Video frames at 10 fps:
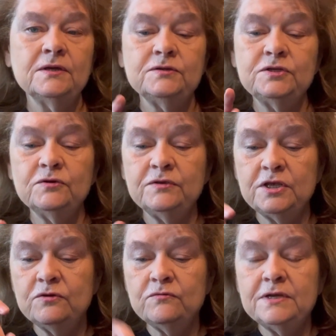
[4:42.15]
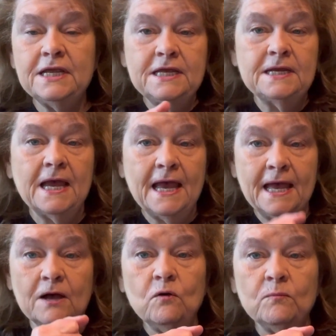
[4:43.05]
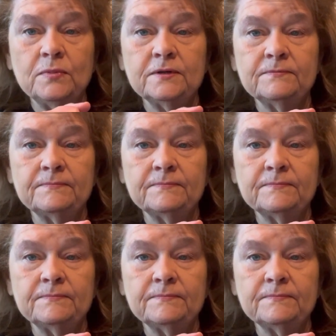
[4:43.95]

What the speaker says: Do you need help?